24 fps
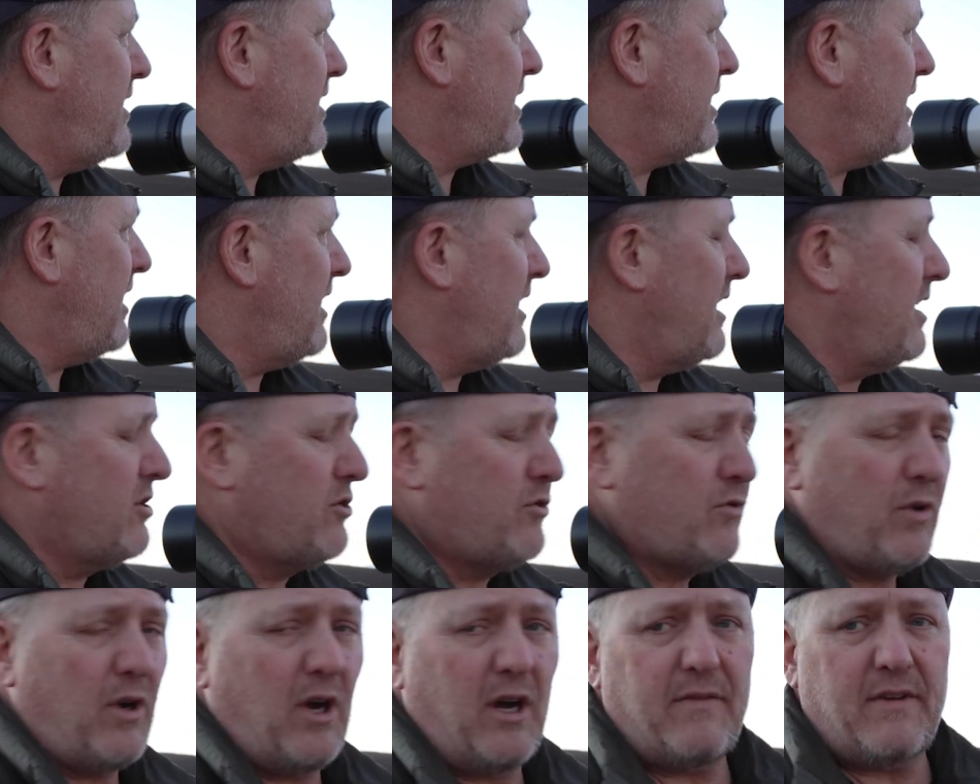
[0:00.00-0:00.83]
in the car,
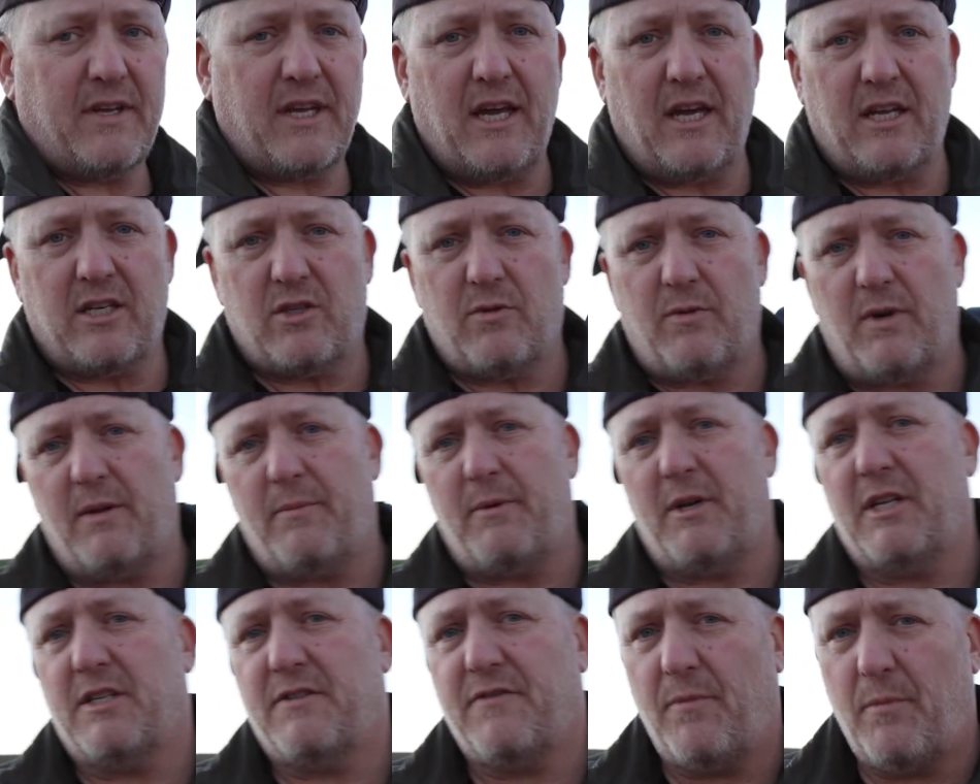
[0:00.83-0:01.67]
driving out 20
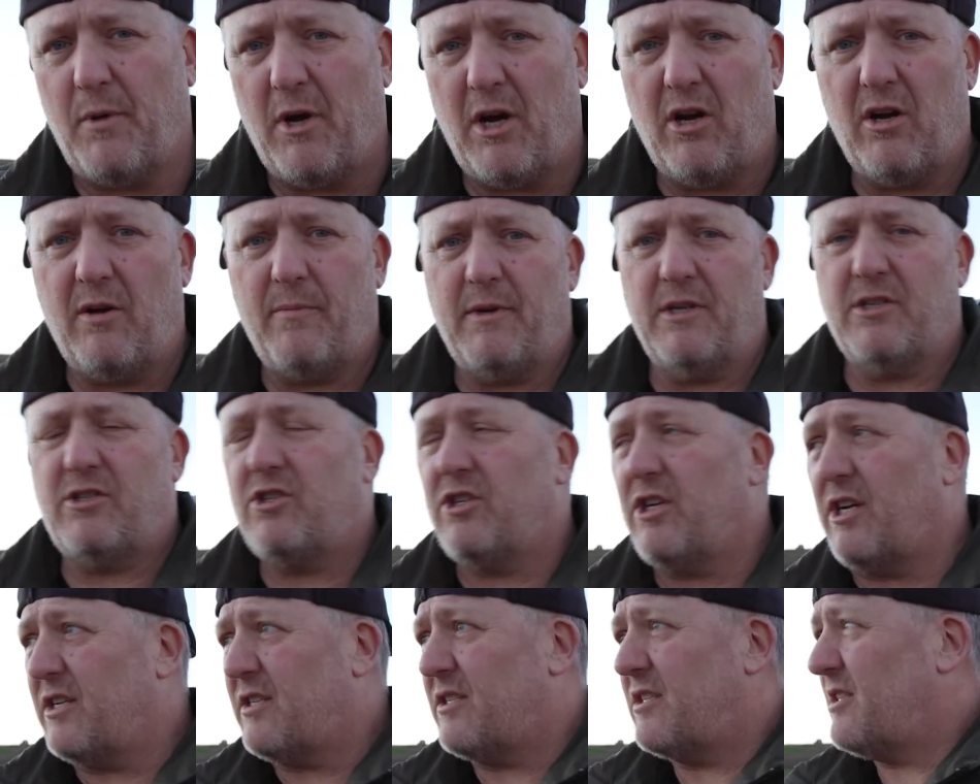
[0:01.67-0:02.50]
minutes from home and
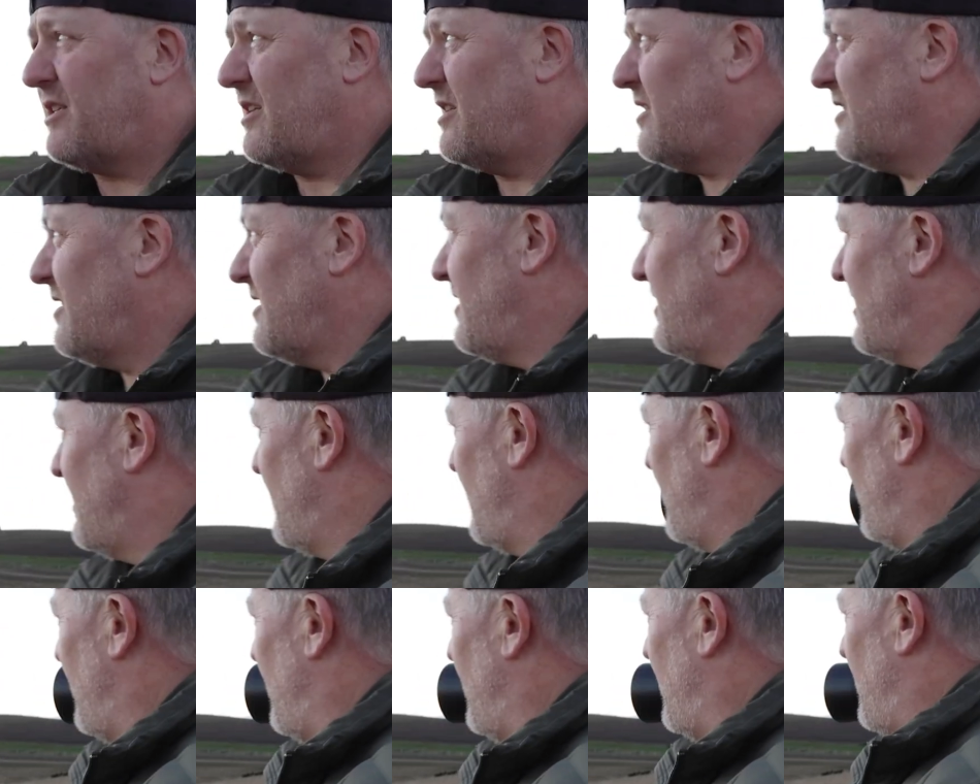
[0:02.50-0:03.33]
just
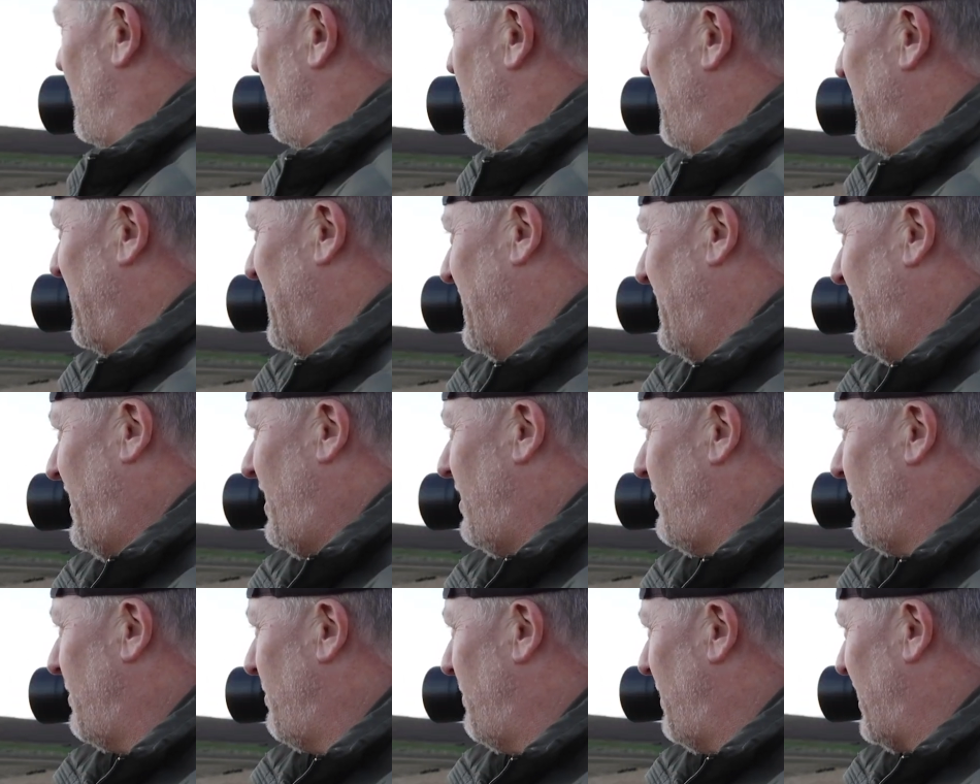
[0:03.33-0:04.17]
being
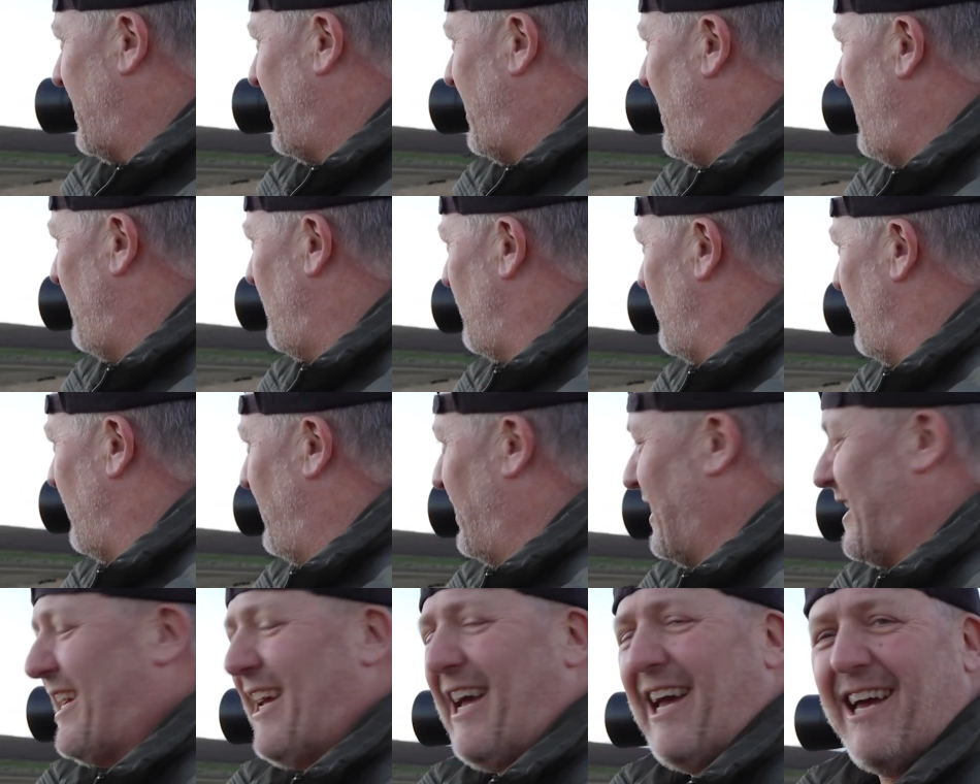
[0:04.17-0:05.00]
here with my camera
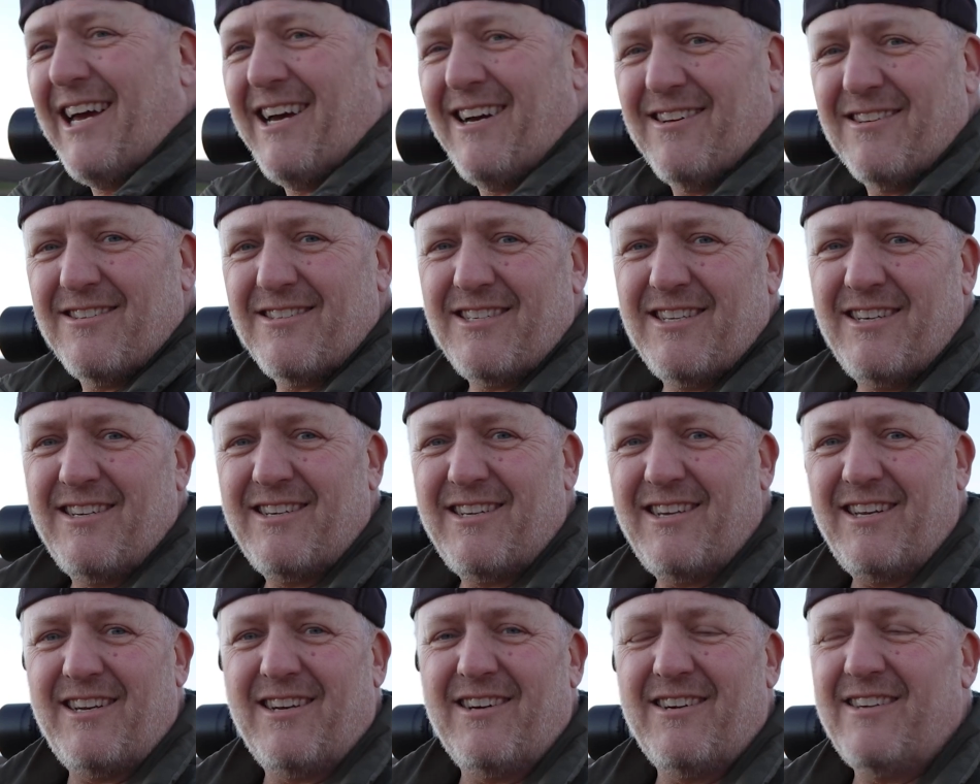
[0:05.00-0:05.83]
and the cows,
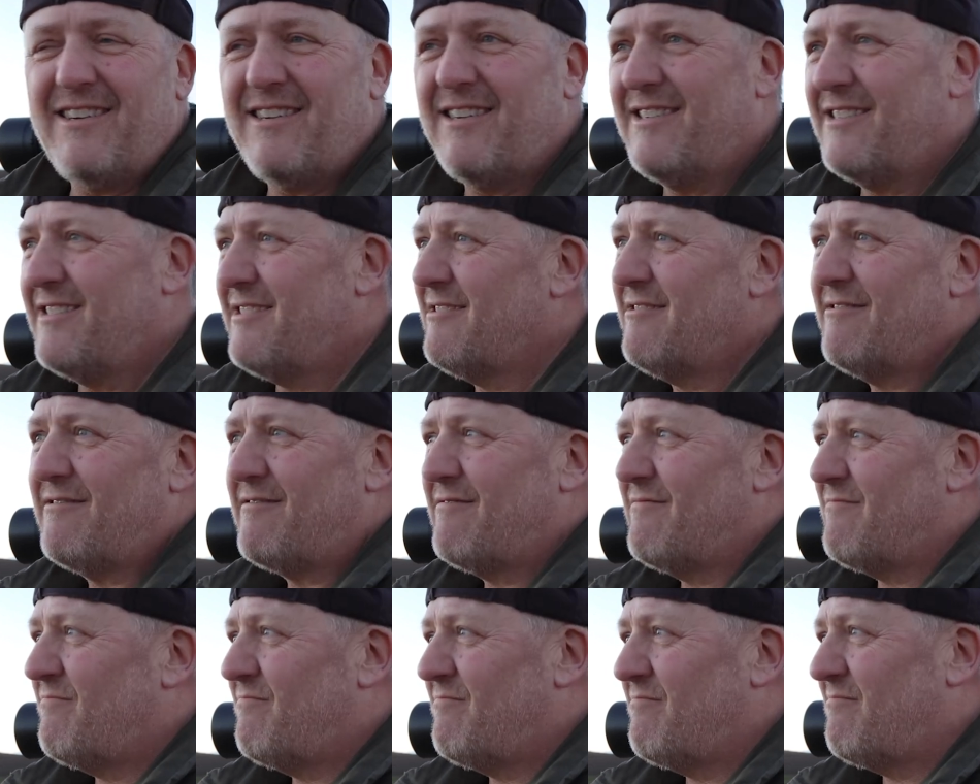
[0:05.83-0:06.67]
you know,
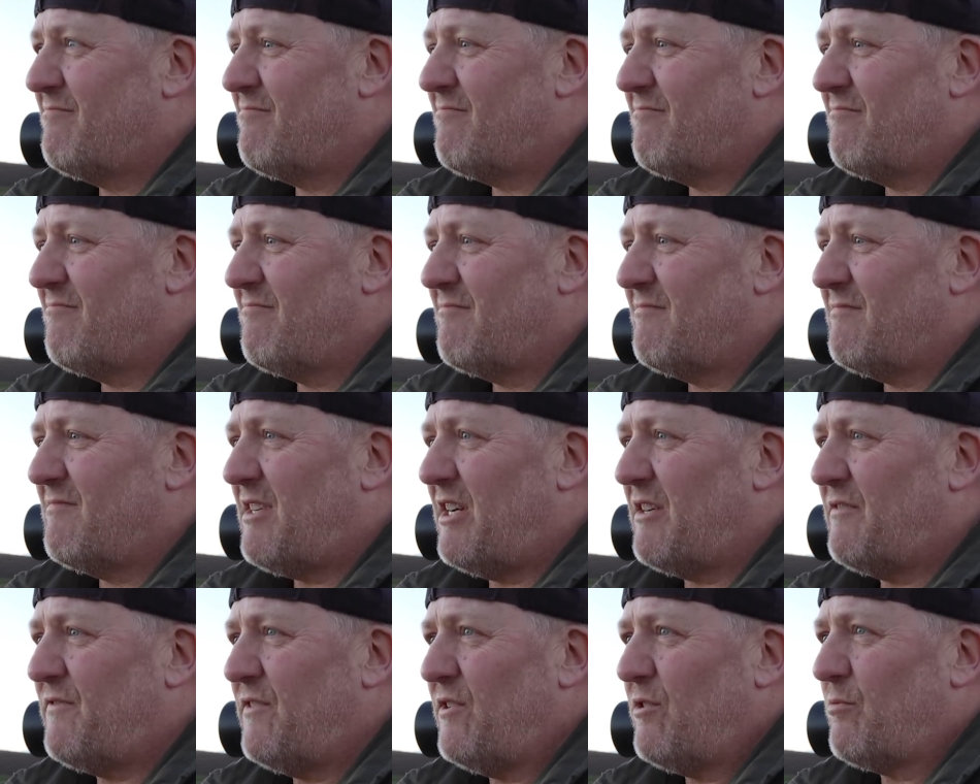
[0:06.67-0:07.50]

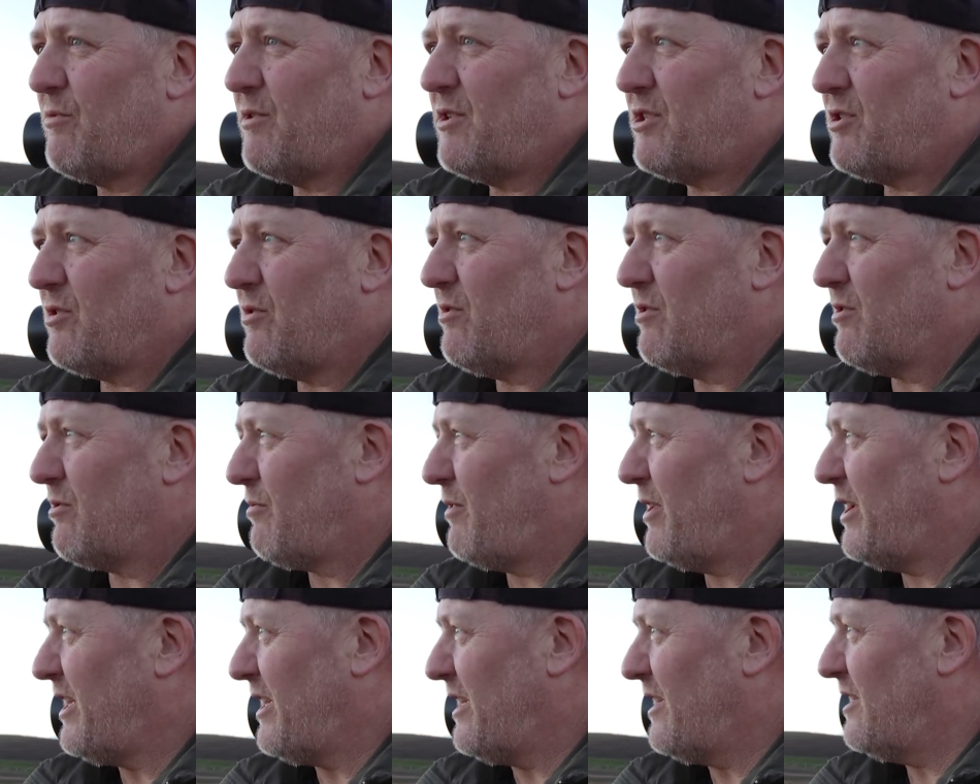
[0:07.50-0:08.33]
I feel restored
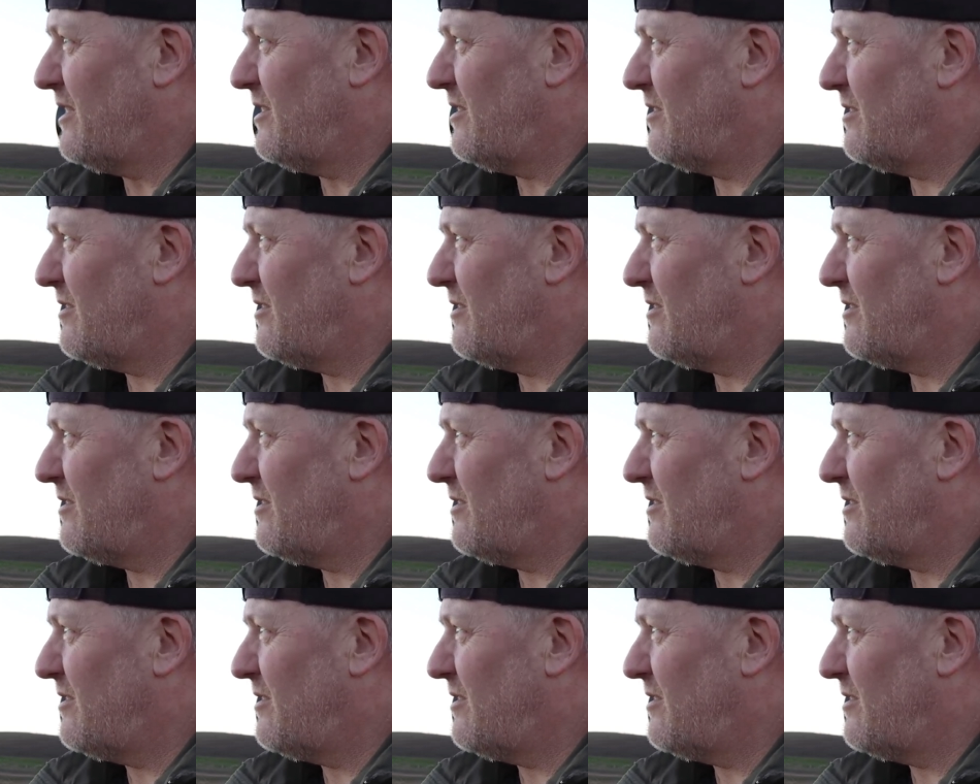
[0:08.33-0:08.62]
already.